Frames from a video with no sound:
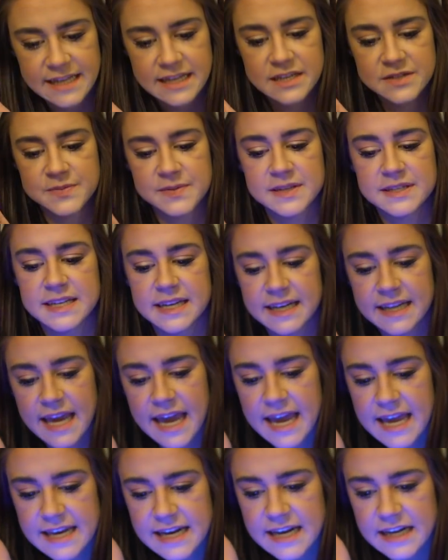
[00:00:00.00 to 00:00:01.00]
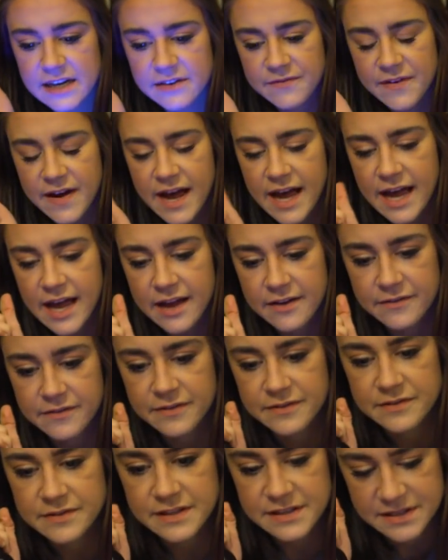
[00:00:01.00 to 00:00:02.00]
these, we said
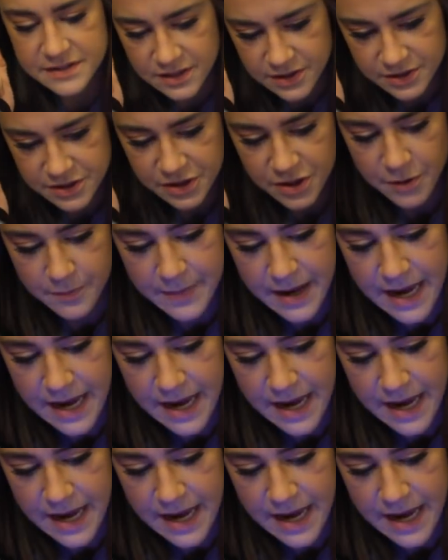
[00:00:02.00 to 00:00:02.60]
KN95, the surgical